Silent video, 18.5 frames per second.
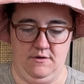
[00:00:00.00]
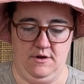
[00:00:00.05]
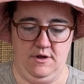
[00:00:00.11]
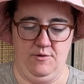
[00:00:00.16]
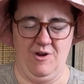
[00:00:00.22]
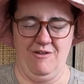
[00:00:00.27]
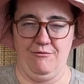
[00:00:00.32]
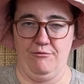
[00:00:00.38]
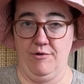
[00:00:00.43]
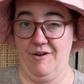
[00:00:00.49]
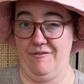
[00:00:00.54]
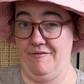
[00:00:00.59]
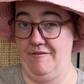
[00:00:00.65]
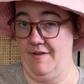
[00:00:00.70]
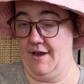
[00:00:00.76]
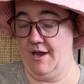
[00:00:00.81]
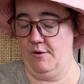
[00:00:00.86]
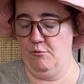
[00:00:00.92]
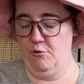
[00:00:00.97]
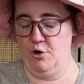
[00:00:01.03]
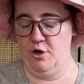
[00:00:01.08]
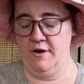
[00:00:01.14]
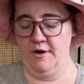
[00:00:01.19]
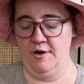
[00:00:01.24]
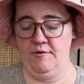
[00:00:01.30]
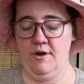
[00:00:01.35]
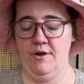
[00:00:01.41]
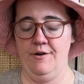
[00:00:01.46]
A red flag warning
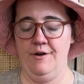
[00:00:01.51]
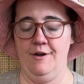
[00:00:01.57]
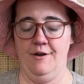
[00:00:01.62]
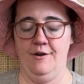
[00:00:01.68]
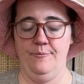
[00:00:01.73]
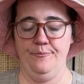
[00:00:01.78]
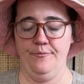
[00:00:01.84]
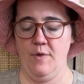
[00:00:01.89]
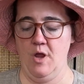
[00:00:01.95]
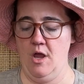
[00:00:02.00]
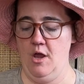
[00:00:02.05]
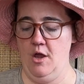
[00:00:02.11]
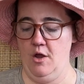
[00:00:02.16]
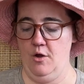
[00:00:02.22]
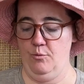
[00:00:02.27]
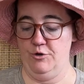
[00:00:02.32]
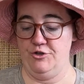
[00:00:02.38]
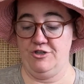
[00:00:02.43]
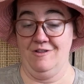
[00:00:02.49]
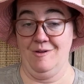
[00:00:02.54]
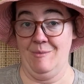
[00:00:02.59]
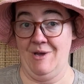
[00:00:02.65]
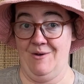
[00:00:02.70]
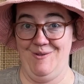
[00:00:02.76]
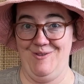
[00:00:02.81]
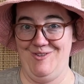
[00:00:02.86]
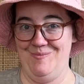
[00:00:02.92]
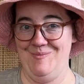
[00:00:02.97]
around here, which in the
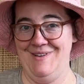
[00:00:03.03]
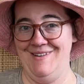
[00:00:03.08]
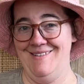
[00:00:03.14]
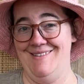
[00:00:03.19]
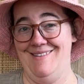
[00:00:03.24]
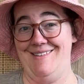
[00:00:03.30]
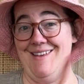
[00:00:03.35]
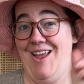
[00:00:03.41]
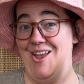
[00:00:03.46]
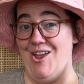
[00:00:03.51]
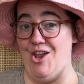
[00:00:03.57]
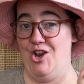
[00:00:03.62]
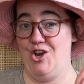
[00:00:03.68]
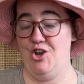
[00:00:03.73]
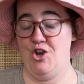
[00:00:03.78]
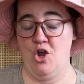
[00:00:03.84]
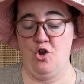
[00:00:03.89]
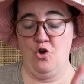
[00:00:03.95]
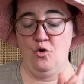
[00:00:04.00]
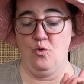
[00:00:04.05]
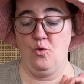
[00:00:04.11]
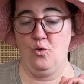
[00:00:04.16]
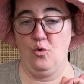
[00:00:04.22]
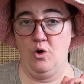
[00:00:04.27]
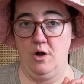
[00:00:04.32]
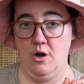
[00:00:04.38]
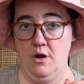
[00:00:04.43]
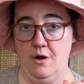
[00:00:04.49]
mountains means no
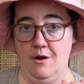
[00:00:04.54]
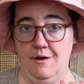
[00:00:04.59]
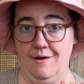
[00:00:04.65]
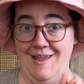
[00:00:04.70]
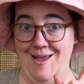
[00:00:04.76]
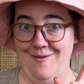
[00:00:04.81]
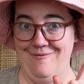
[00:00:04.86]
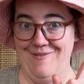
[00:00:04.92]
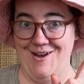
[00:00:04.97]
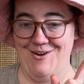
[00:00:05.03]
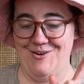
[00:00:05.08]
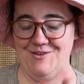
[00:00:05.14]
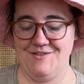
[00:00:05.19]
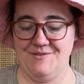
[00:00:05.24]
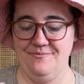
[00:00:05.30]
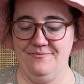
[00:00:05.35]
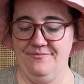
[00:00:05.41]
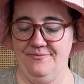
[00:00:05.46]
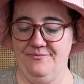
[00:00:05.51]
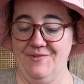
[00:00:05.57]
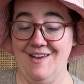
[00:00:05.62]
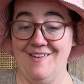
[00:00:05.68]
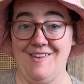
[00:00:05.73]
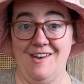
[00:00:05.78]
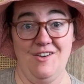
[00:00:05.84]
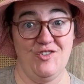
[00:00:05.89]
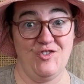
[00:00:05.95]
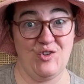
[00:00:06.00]
campfires because it
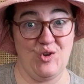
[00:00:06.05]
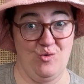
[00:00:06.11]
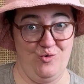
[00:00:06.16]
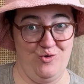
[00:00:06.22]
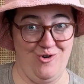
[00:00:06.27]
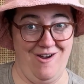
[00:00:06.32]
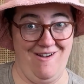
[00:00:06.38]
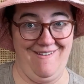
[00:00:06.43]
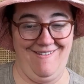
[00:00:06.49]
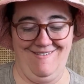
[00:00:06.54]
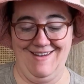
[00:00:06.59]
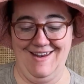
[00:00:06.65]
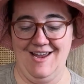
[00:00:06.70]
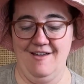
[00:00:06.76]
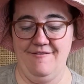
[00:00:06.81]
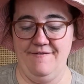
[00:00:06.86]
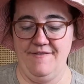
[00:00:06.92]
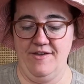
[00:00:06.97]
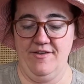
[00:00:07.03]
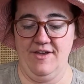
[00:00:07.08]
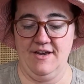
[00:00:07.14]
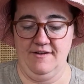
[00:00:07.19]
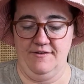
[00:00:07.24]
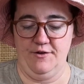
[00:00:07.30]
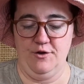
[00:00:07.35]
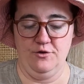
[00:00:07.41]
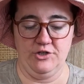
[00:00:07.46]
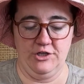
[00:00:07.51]
is so dry. I feel it. It's
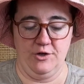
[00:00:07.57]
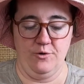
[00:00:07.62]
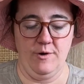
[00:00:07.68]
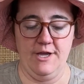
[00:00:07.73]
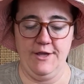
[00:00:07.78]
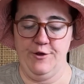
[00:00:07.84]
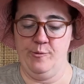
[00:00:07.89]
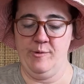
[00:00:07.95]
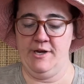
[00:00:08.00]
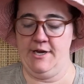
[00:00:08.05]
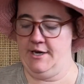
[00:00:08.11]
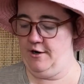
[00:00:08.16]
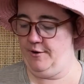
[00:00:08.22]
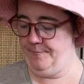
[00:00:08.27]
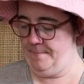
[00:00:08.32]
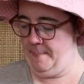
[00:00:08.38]
usually quite humid here.